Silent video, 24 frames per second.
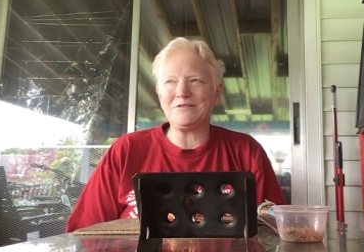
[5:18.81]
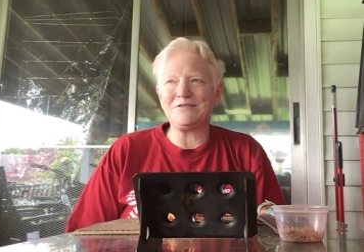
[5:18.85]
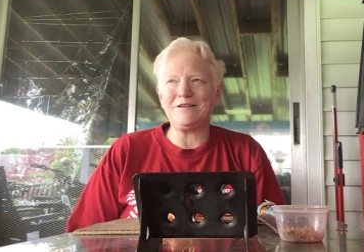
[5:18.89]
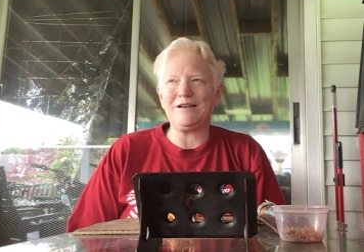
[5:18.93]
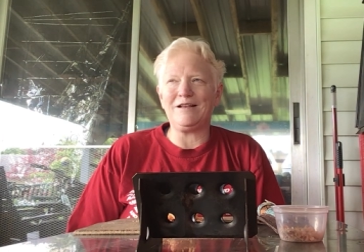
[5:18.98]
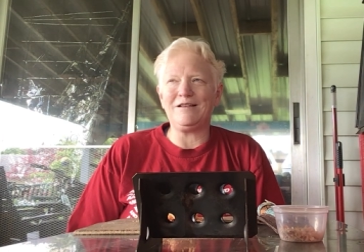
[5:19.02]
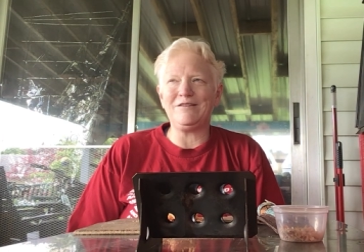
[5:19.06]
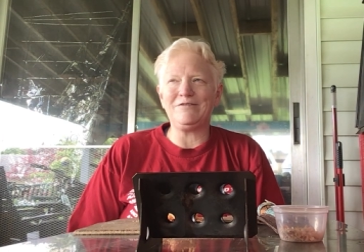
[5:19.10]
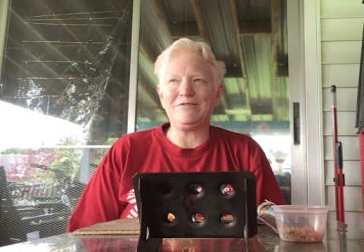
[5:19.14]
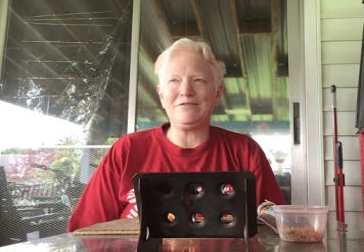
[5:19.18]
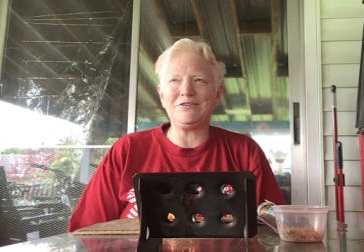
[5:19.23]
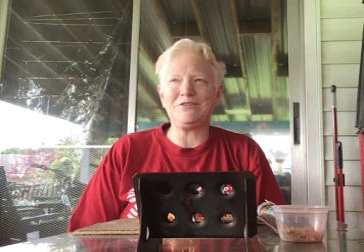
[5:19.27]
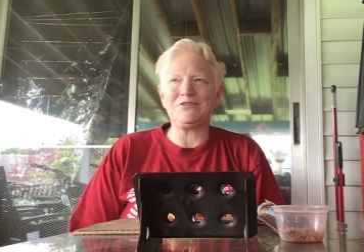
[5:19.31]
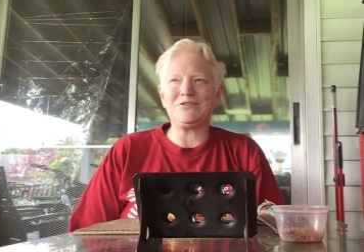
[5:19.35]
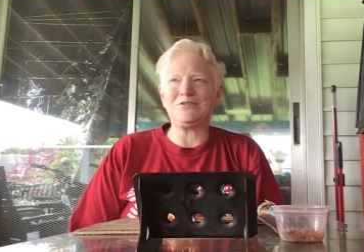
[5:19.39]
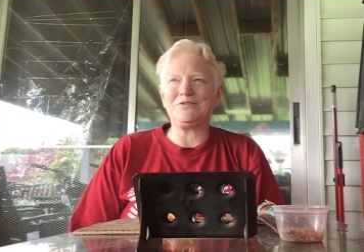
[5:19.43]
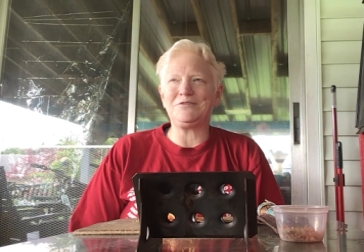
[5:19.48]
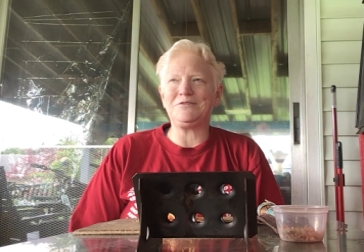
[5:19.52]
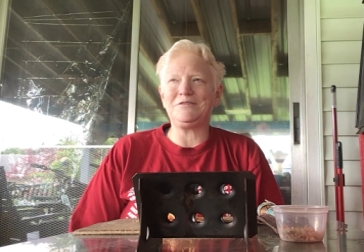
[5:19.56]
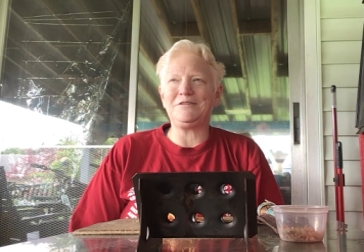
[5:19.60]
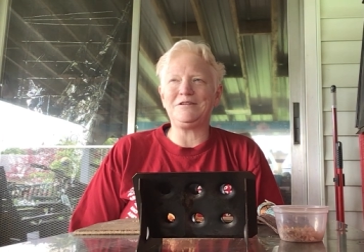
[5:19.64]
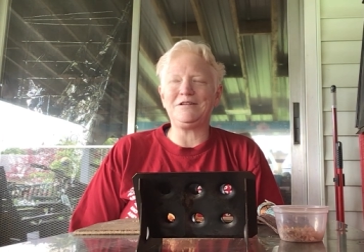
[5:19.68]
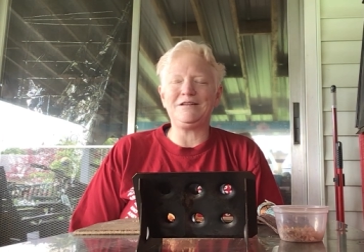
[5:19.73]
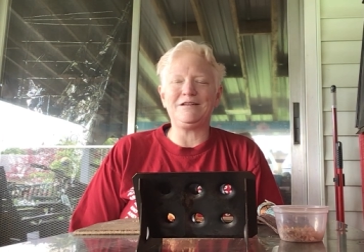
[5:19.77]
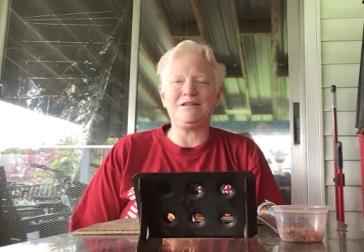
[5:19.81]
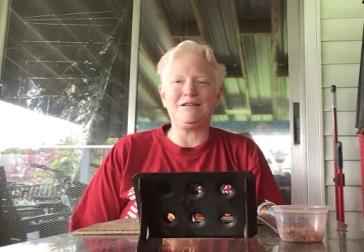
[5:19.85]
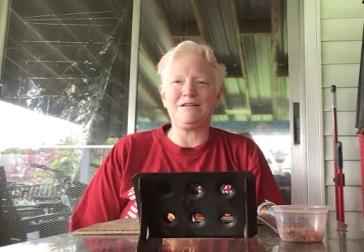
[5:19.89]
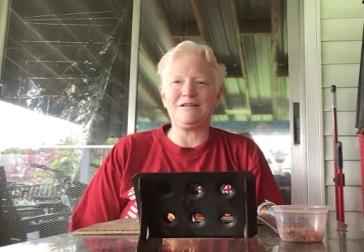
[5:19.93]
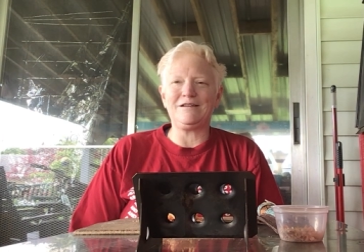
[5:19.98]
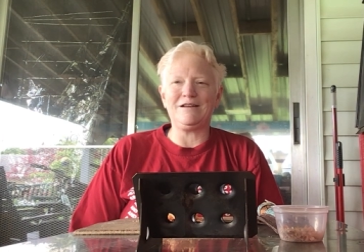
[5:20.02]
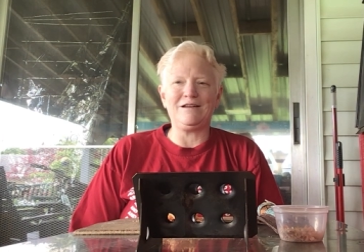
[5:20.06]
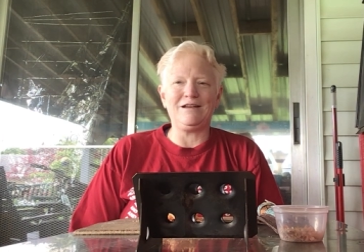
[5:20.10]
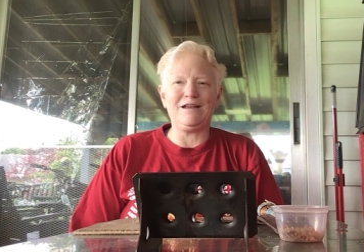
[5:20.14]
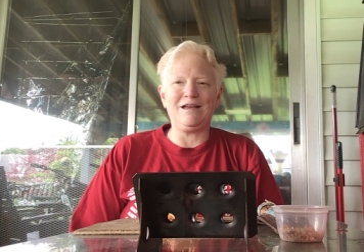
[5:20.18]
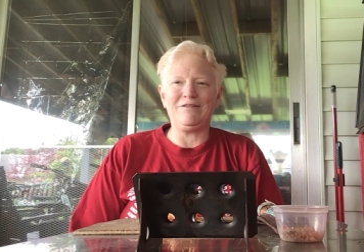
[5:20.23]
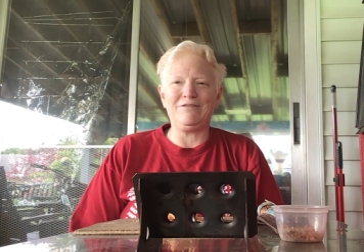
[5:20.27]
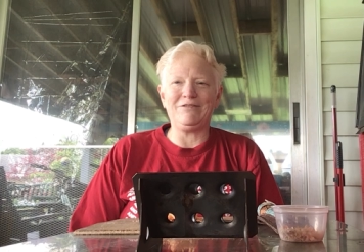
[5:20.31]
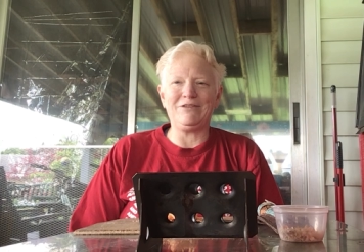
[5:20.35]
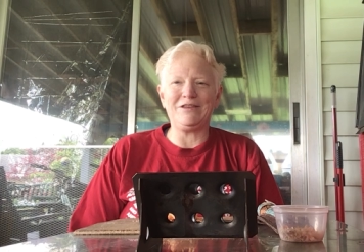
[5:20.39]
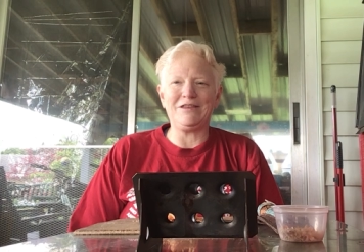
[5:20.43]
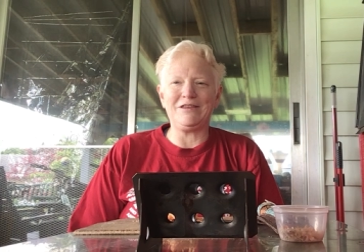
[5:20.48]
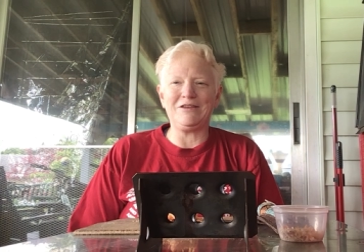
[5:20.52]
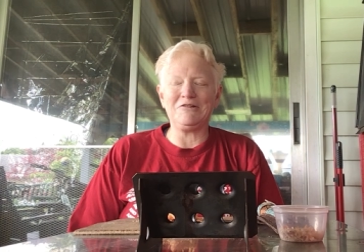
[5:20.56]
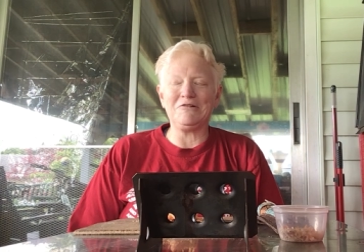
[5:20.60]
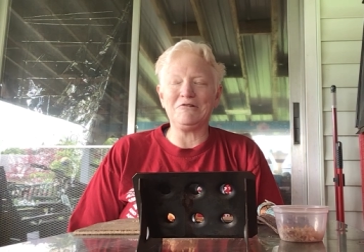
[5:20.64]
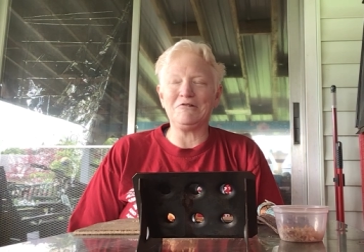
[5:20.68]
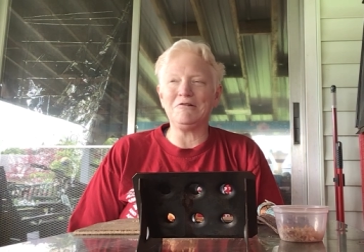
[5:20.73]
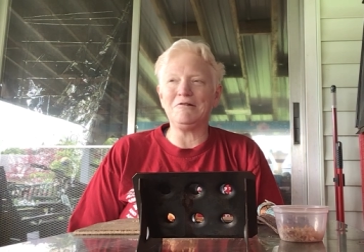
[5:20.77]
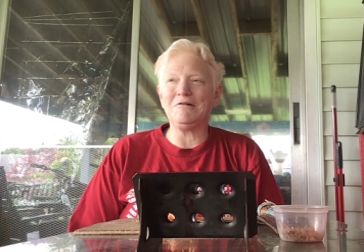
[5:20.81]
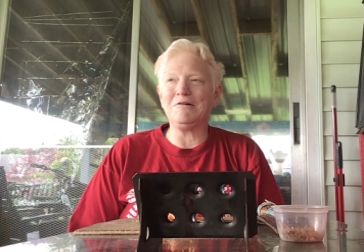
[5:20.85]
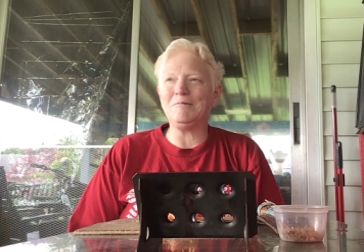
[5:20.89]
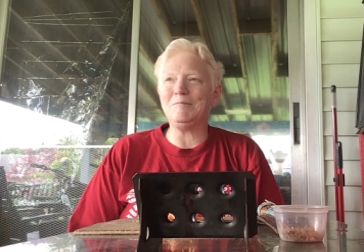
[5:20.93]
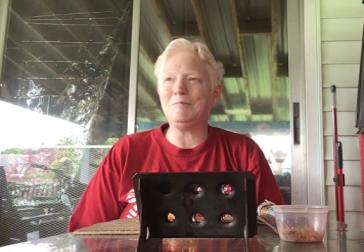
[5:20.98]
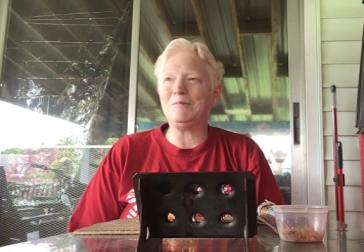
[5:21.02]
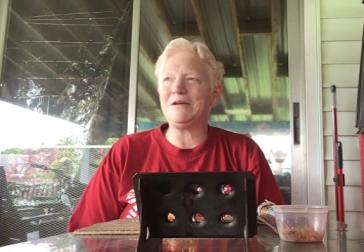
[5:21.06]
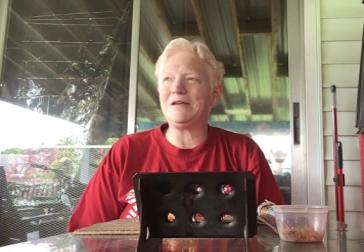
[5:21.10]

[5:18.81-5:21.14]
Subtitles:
television or anything, not have anything on.